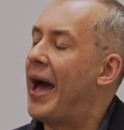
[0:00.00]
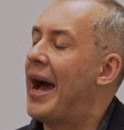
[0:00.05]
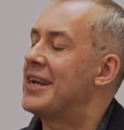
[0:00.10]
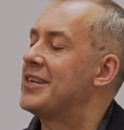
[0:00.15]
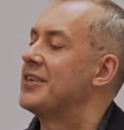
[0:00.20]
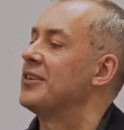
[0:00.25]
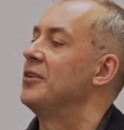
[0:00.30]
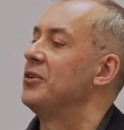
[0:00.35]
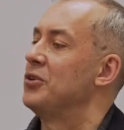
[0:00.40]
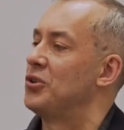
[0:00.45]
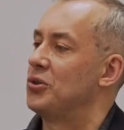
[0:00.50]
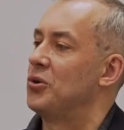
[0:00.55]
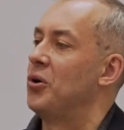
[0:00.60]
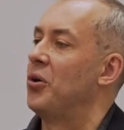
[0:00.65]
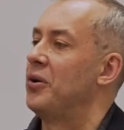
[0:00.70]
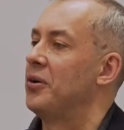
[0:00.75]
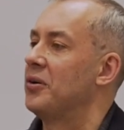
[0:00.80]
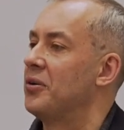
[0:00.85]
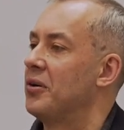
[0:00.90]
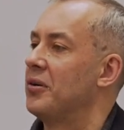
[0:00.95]
battle is
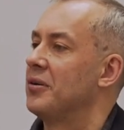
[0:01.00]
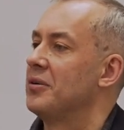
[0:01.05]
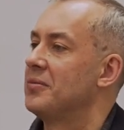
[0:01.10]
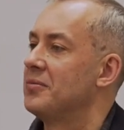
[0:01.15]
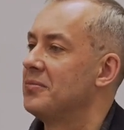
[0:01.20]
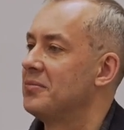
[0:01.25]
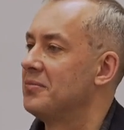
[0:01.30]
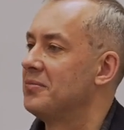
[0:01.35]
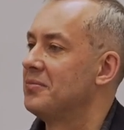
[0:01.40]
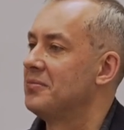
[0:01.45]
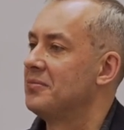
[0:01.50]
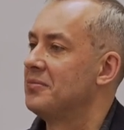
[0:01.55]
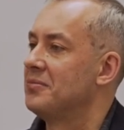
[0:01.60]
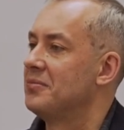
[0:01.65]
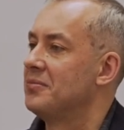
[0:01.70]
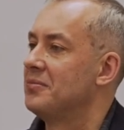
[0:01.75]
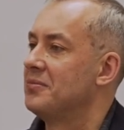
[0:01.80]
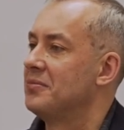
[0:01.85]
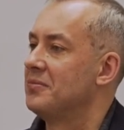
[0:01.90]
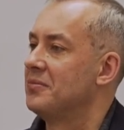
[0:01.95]
going on
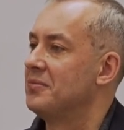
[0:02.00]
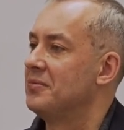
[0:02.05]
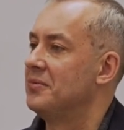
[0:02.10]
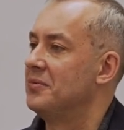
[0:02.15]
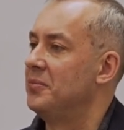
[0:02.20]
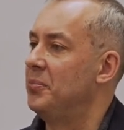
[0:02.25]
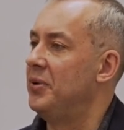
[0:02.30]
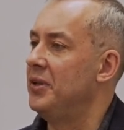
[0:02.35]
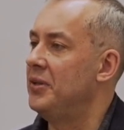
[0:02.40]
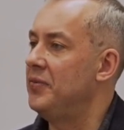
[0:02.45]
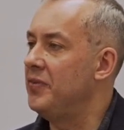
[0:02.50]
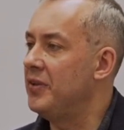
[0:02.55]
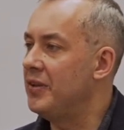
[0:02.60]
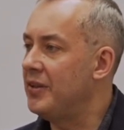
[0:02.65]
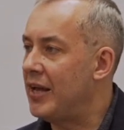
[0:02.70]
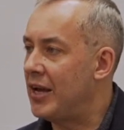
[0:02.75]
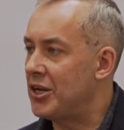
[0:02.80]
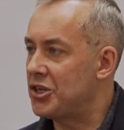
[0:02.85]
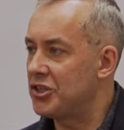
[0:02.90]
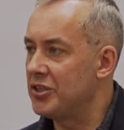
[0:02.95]

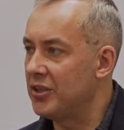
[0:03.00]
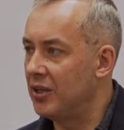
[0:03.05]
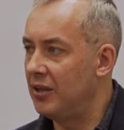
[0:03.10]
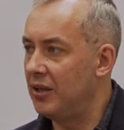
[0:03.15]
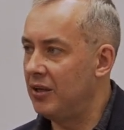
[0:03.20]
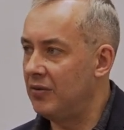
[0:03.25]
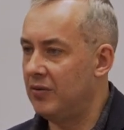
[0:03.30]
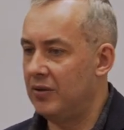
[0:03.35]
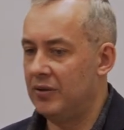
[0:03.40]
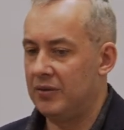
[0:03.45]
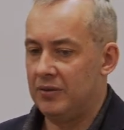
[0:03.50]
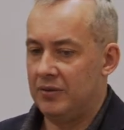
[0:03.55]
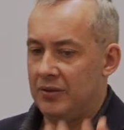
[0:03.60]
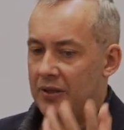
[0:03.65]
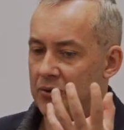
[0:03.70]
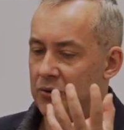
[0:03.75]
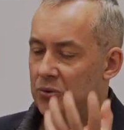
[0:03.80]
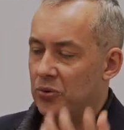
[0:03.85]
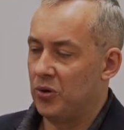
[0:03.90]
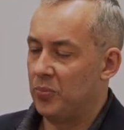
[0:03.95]
between national level
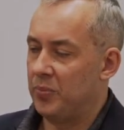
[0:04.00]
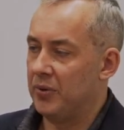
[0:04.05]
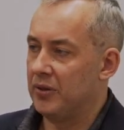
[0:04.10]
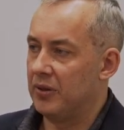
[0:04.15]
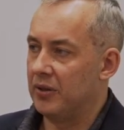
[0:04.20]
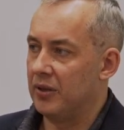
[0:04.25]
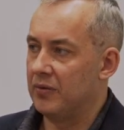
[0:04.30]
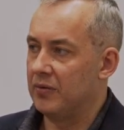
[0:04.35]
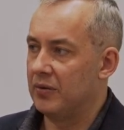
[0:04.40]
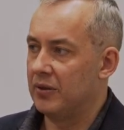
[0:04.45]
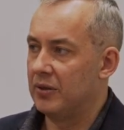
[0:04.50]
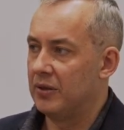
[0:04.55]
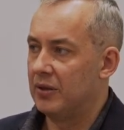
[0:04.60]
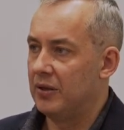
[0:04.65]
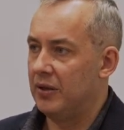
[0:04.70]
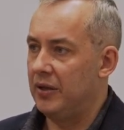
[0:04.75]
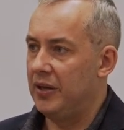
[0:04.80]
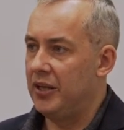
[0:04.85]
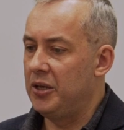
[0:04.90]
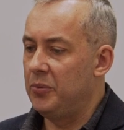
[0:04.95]
and European level
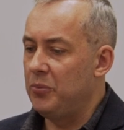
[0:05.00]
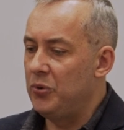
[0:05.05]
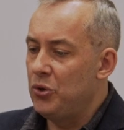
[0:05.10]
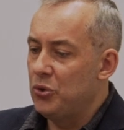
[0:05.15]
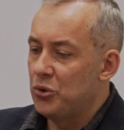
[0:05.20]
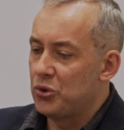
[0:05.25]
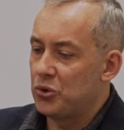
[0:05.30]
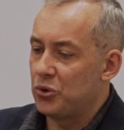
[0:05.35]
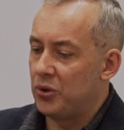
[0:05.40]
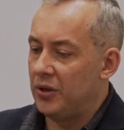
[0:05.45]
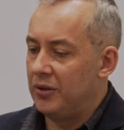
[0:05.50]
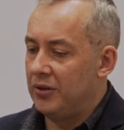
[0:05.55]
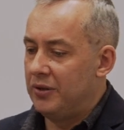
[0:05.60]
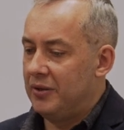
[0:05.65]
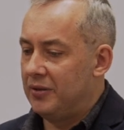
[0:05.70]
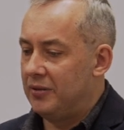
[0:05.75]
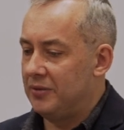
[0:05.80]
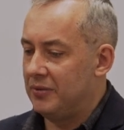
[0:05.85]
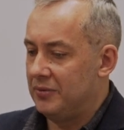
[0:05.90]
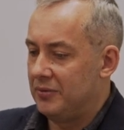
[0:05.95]
in
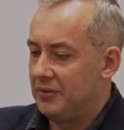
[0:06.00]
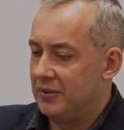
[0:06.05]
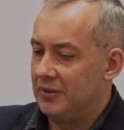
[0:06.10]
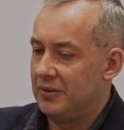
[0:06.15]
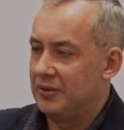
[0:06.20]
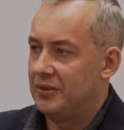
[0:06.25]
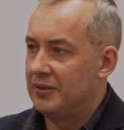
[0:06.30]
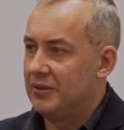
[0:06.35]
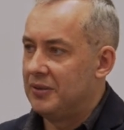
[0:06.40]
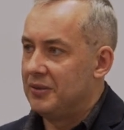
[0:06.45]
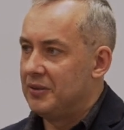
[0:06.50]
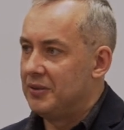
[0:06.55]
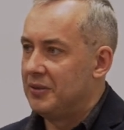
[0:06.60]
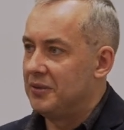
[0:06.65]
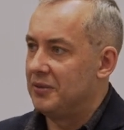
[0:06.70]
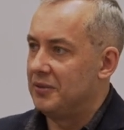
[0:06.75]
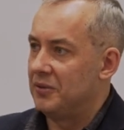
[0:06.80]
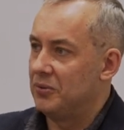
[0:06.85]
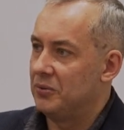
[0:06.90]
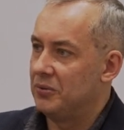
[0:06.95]
mutually,
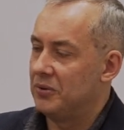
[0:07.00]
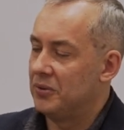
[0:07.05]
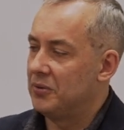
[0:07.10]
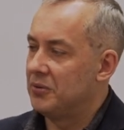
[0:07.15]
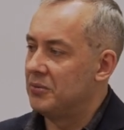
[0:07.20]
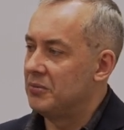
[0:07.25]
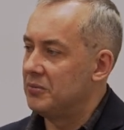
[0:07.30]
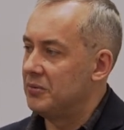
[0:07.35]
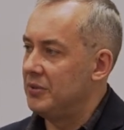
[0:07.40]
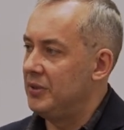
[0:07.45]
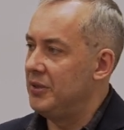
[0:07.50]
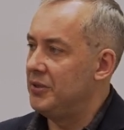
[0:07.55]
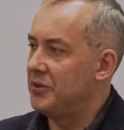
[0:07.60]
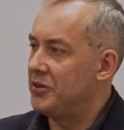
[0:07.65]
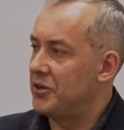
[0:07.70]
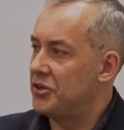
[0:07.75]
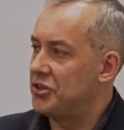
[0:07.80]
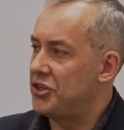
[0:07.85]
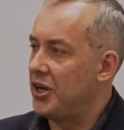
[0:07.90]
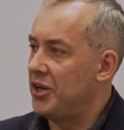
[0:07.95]
you know,
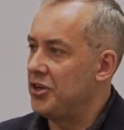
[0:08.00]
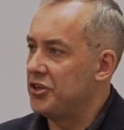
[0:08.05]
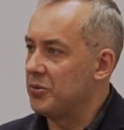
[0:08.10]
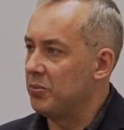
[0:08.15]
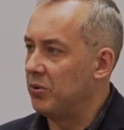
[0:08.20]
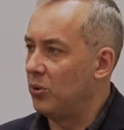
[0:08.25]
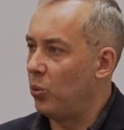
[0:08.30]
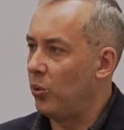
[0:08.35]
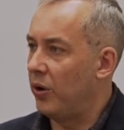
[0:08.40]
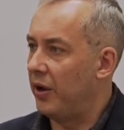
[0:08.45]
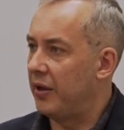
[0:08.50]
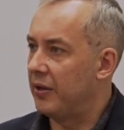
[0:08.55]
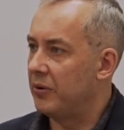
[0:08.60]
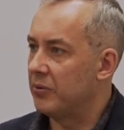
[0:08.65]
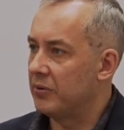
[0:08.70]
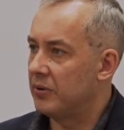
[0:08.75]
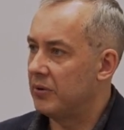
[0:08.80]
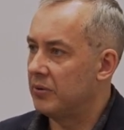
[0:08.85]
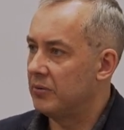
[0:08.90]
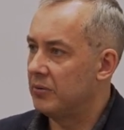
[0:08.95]
interchangeable way,
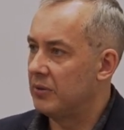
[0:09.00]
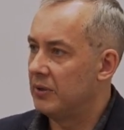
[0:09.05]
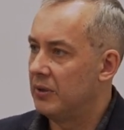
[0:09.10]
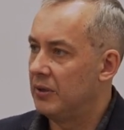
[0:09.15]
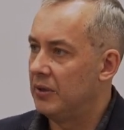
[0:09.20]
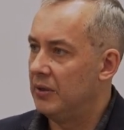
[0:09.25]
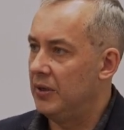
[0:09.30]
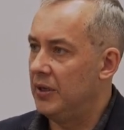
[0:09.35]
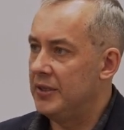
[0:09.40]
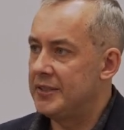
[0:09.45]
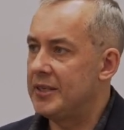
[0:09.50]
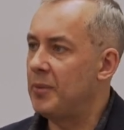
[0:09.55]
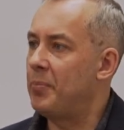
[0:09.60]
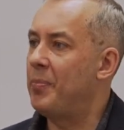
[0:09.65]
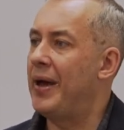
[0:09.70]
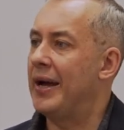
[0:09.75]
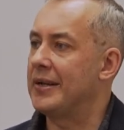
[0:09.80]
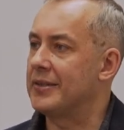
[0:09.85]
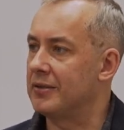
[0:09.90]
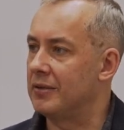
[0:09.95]
you know. It's a
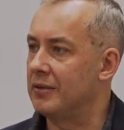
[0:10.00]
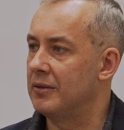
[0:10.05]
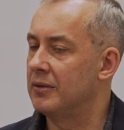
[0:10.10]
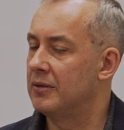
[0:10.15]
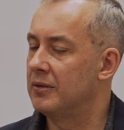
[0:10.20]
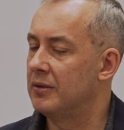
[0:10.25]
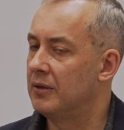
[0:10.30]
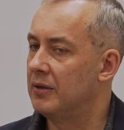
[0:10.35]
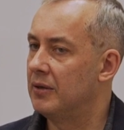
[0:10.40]
battle.